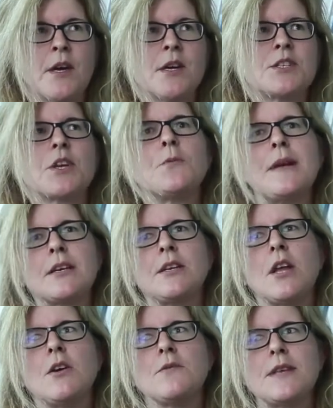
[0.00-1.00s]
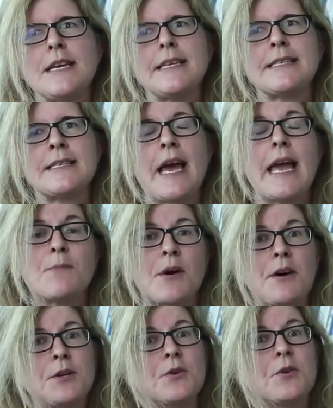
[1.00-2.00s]
So we can know these a
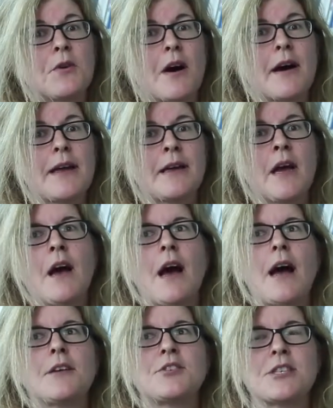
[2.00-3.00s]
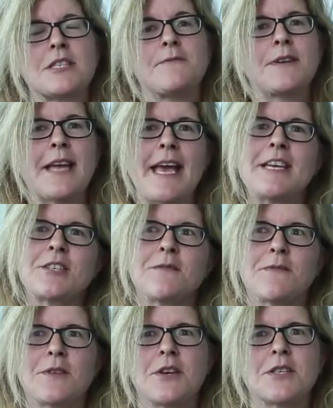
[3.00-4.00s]
priori. Our justification
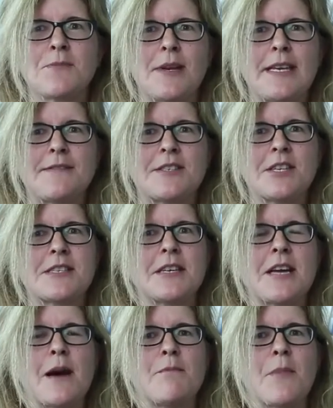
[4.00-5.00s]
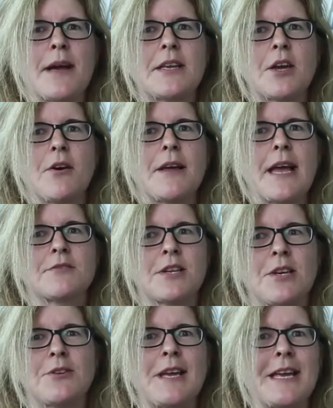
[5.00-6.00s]
for those beliefs doesn't come by going out
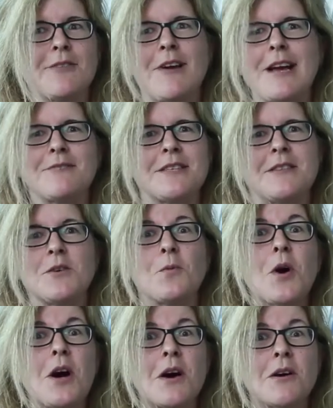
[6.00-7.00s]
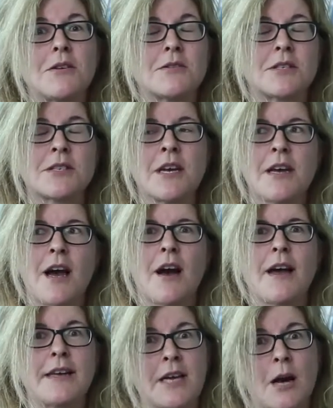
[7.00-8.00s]
looking around in the world.
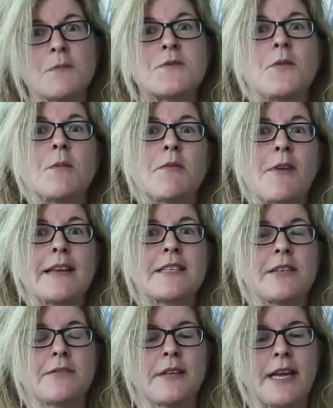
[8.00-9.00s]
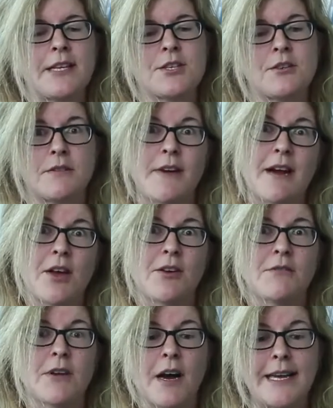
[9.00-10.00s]
It comes from reflecting on the nature of our
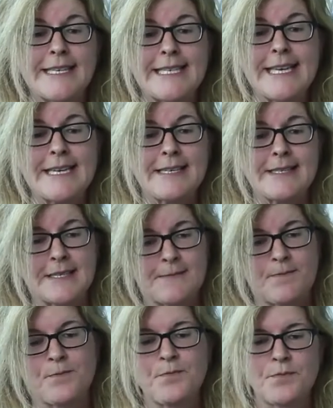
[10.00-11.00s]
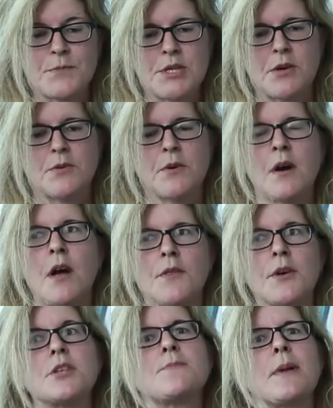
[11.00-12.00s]
own ideas. So
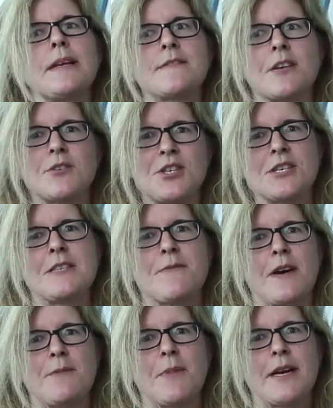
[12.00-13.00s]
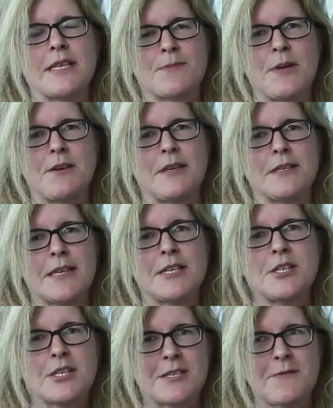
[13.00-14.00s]
those beliefs aren't justified by experience. They're
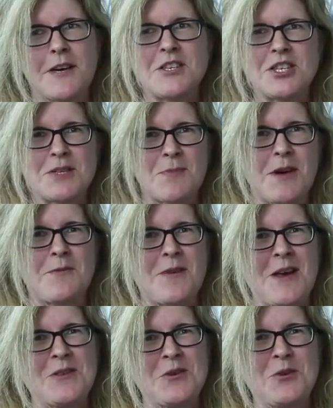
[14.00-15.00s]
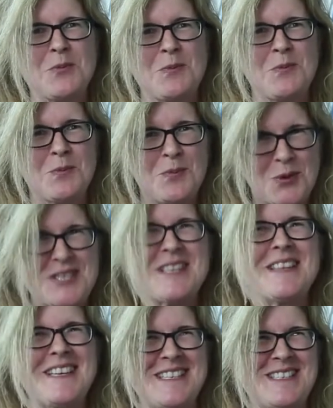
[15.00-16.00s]
justified just by the fact that you're
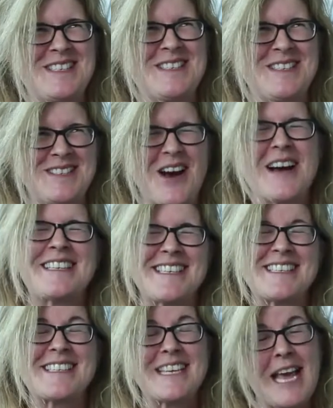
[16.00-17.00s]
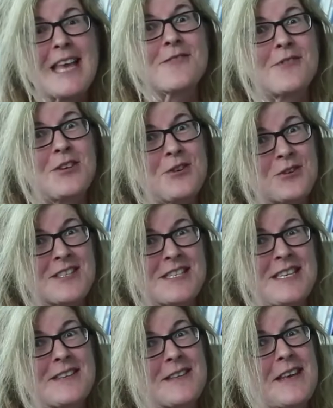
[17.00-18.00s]
putting these ideas together and you can
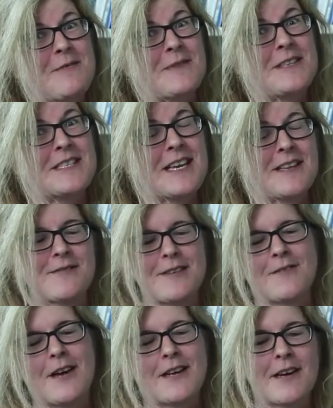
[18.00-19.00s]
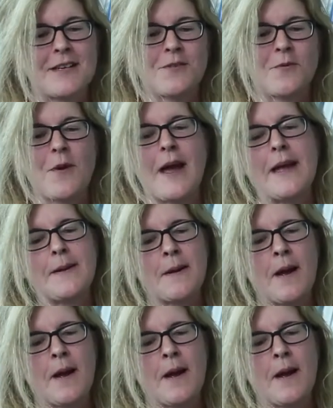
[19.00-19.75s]
see that they fit together in the right kind of way.